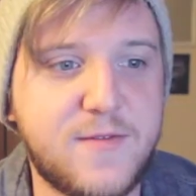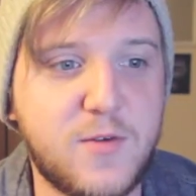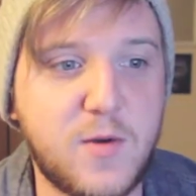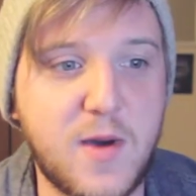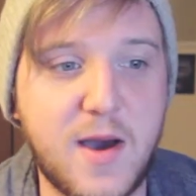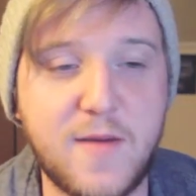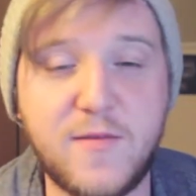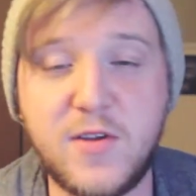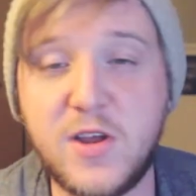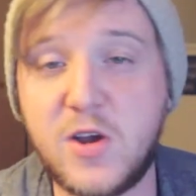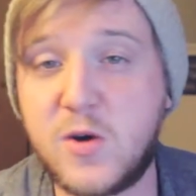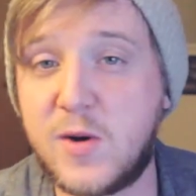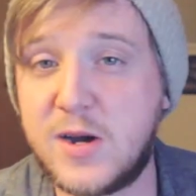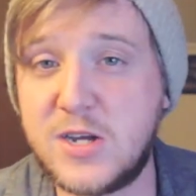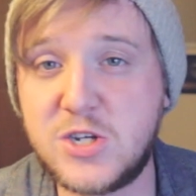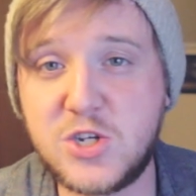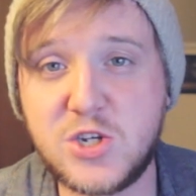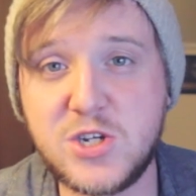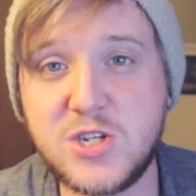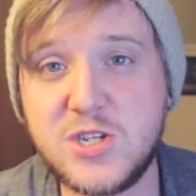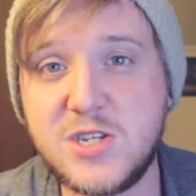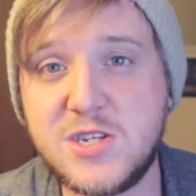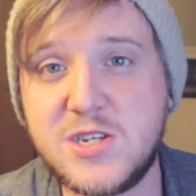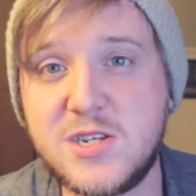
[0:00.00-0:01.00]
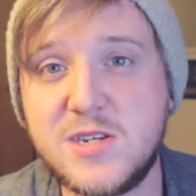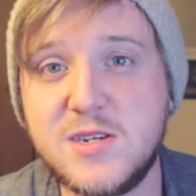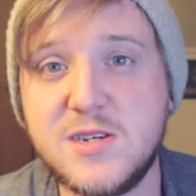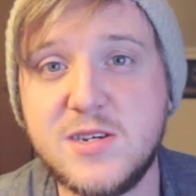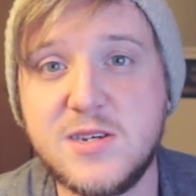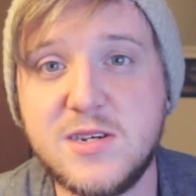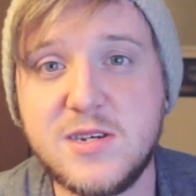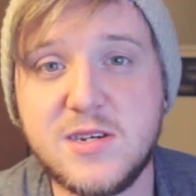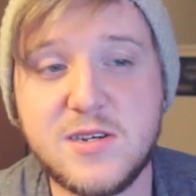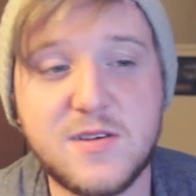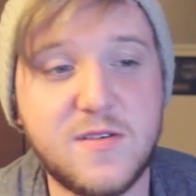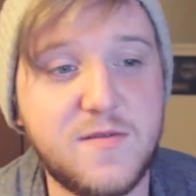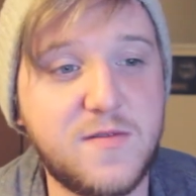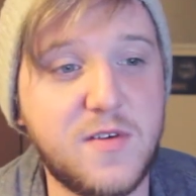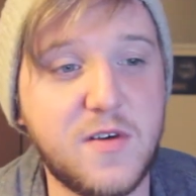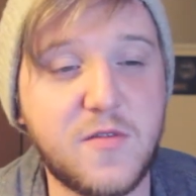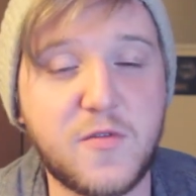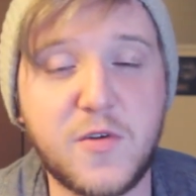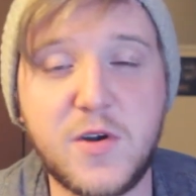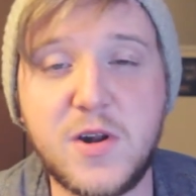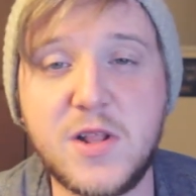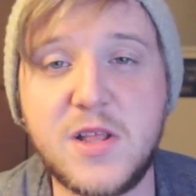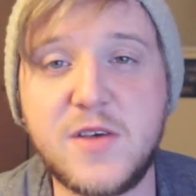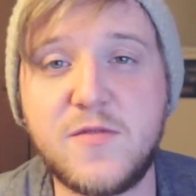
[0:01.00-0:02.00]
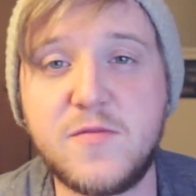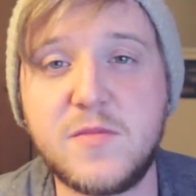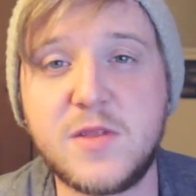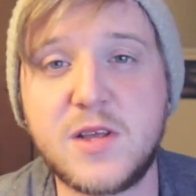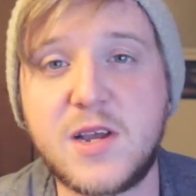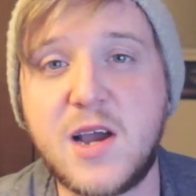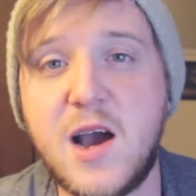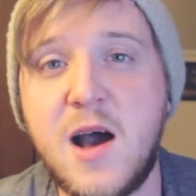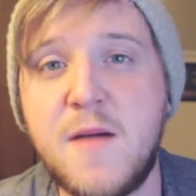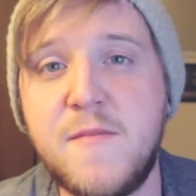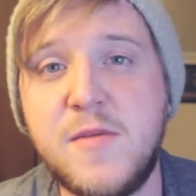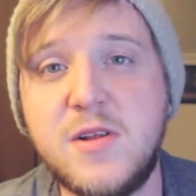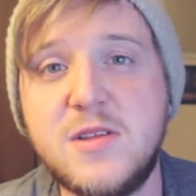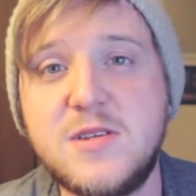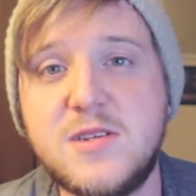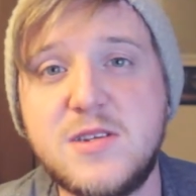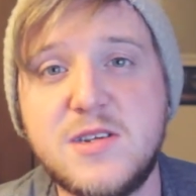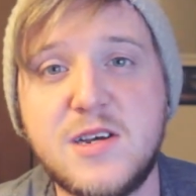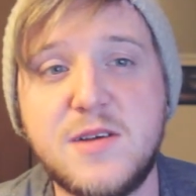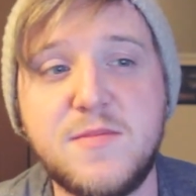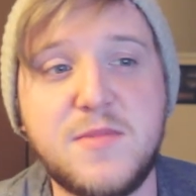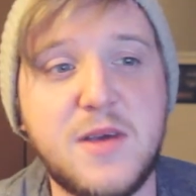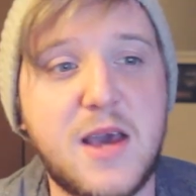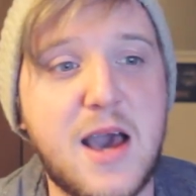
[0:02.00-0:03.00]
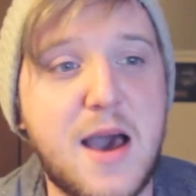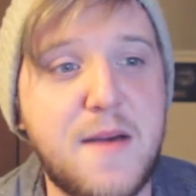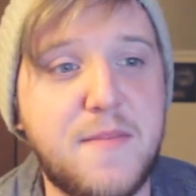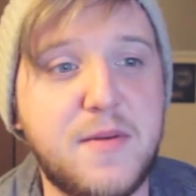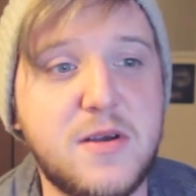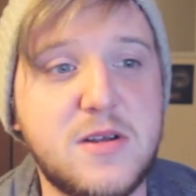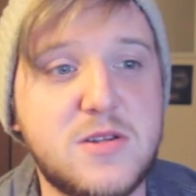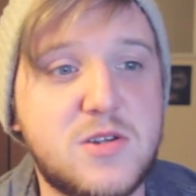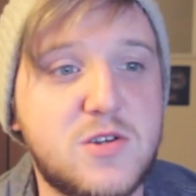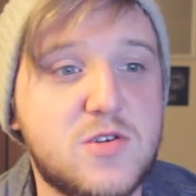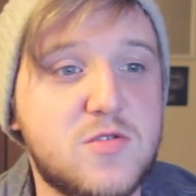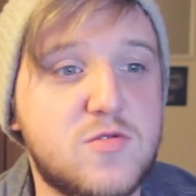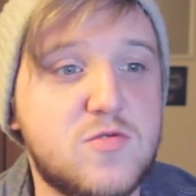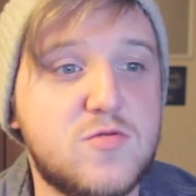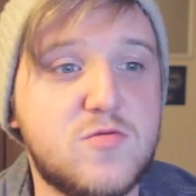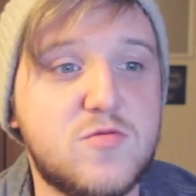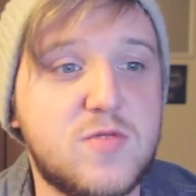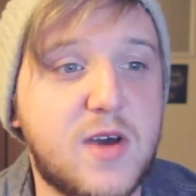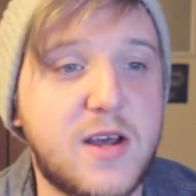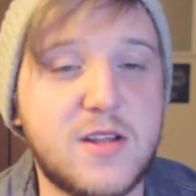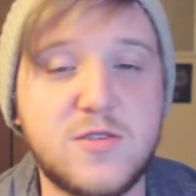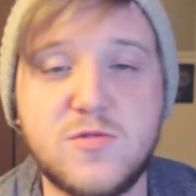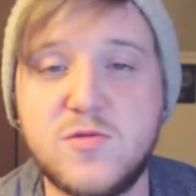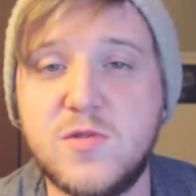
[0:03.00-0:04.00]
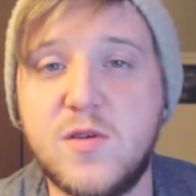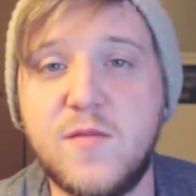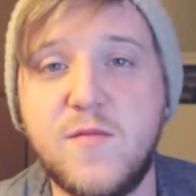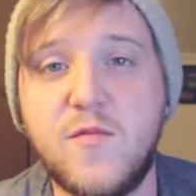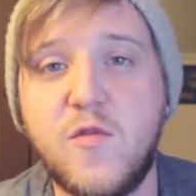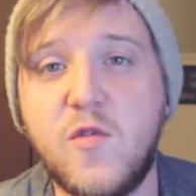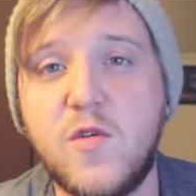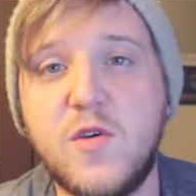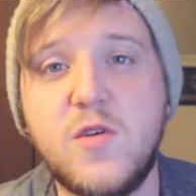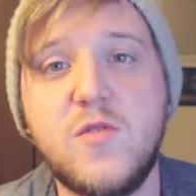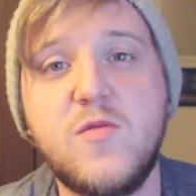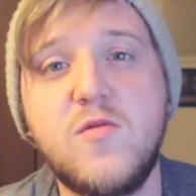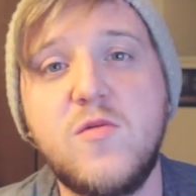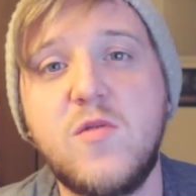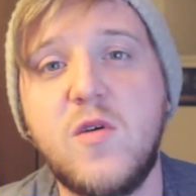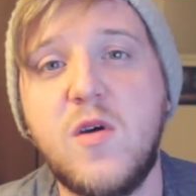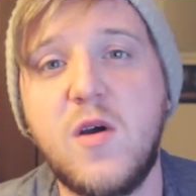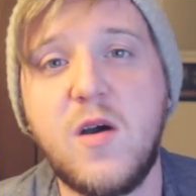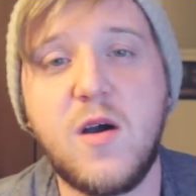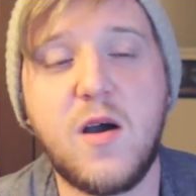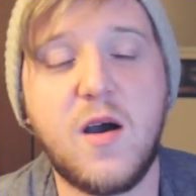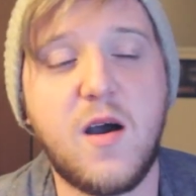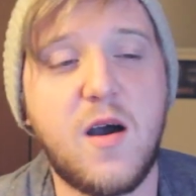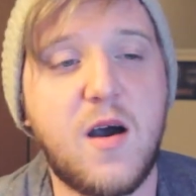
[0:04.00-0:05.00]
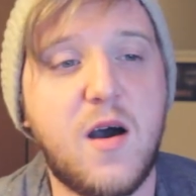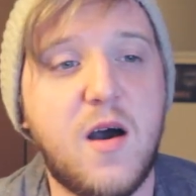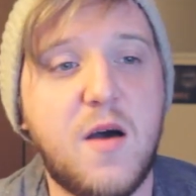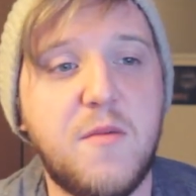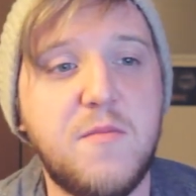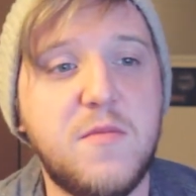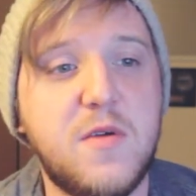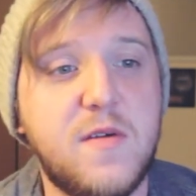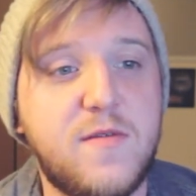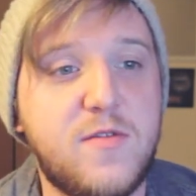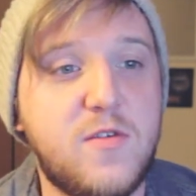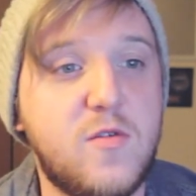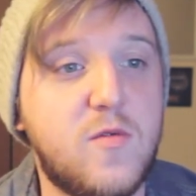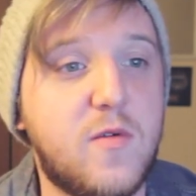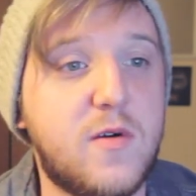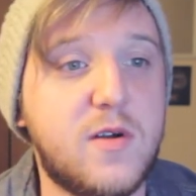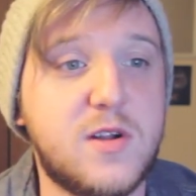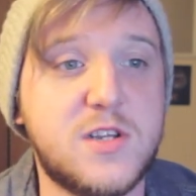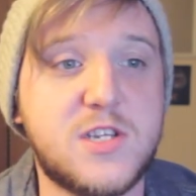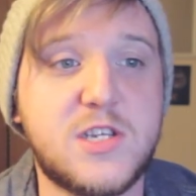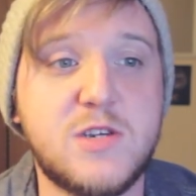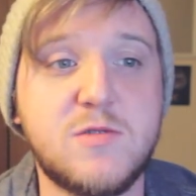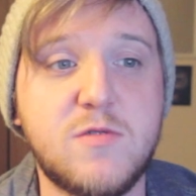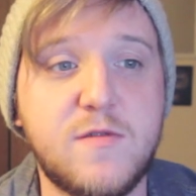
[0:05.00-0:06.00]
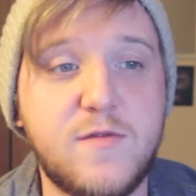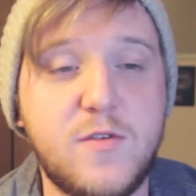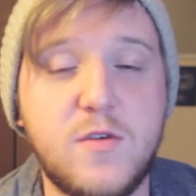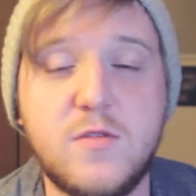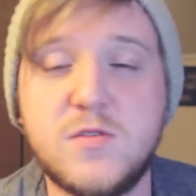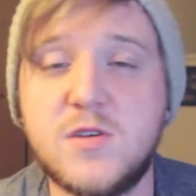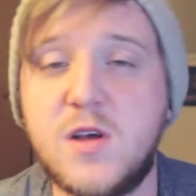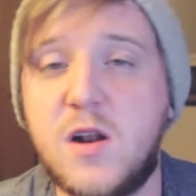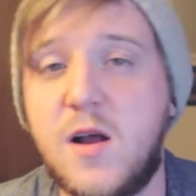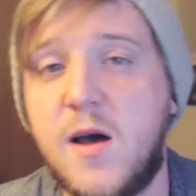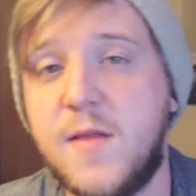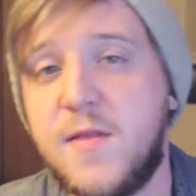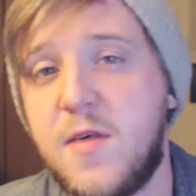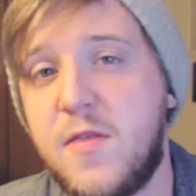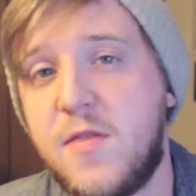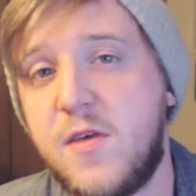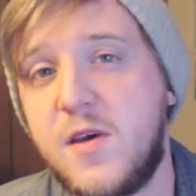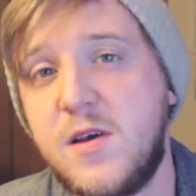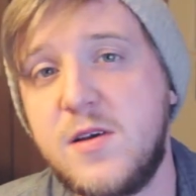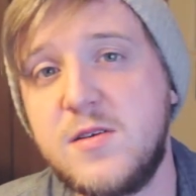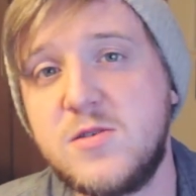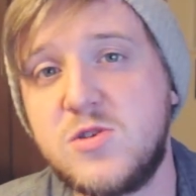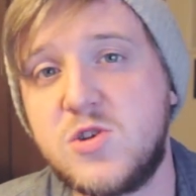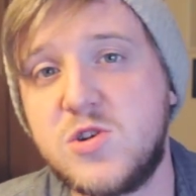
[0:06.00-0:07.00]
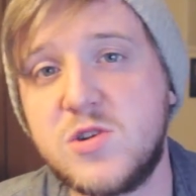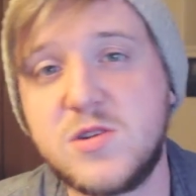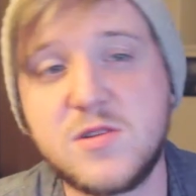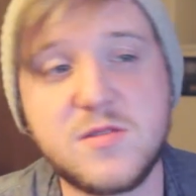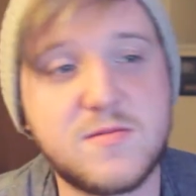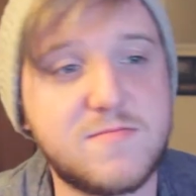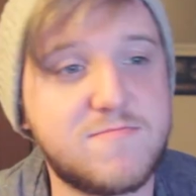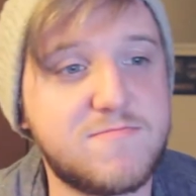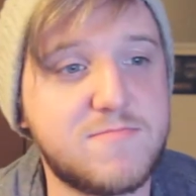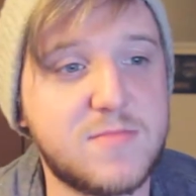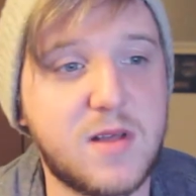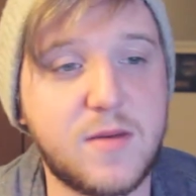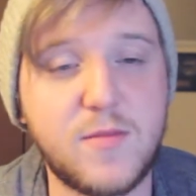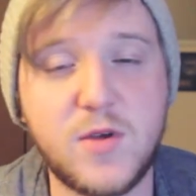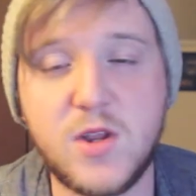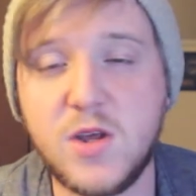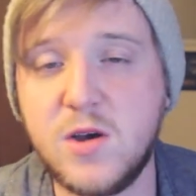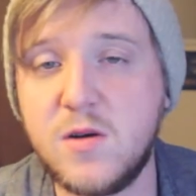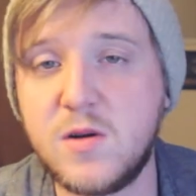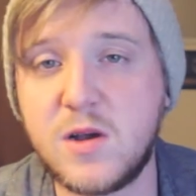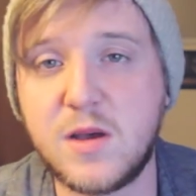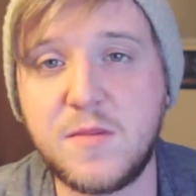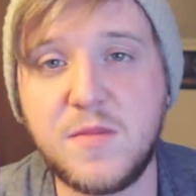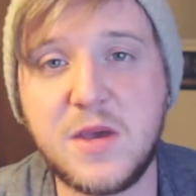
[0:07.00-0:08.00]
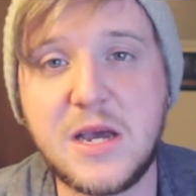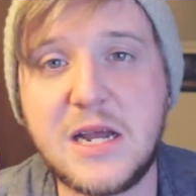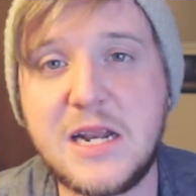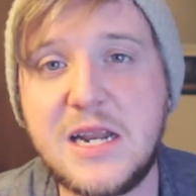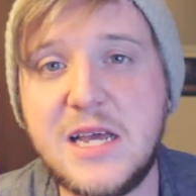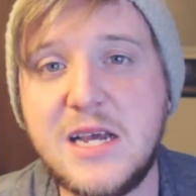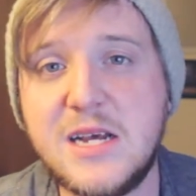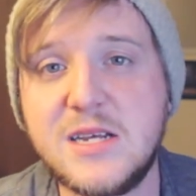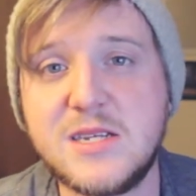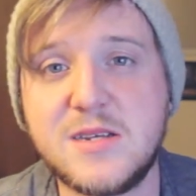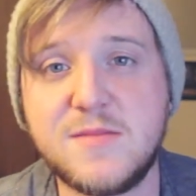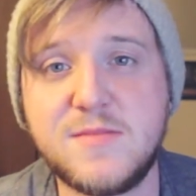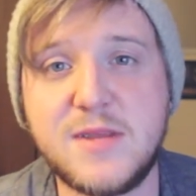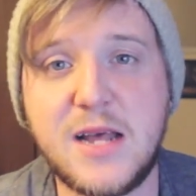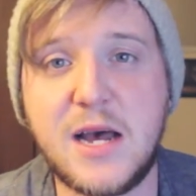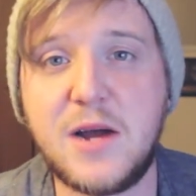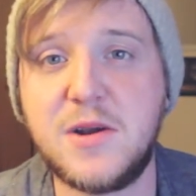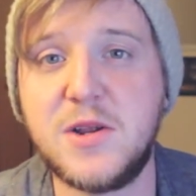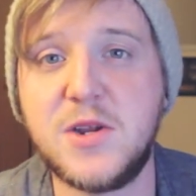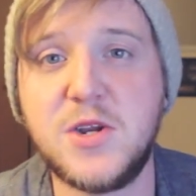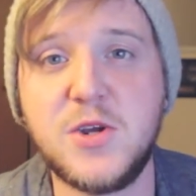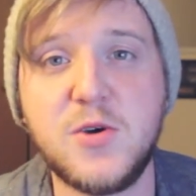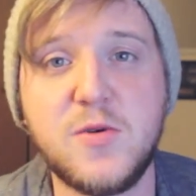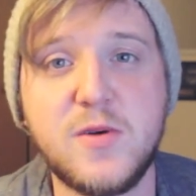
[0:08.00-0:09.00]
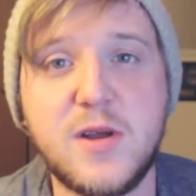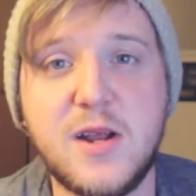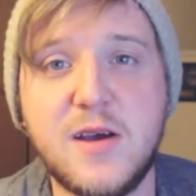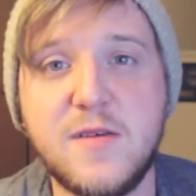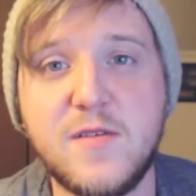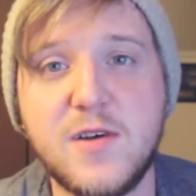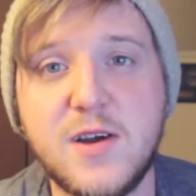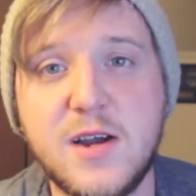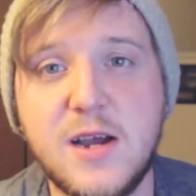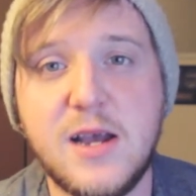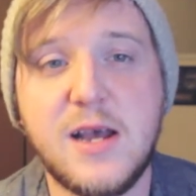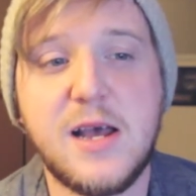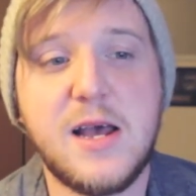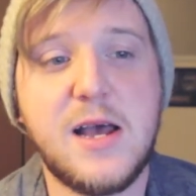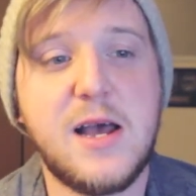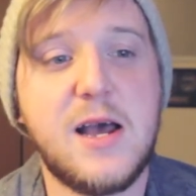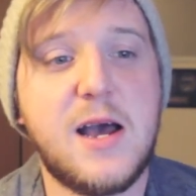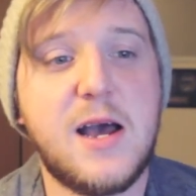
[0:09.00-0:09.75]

If you have any questions, feel free to leave them in the comments. I'd be happy to answer them for you. If you want to see reviews on other things, just let me know. Give me ideas. I'm down to do whatever.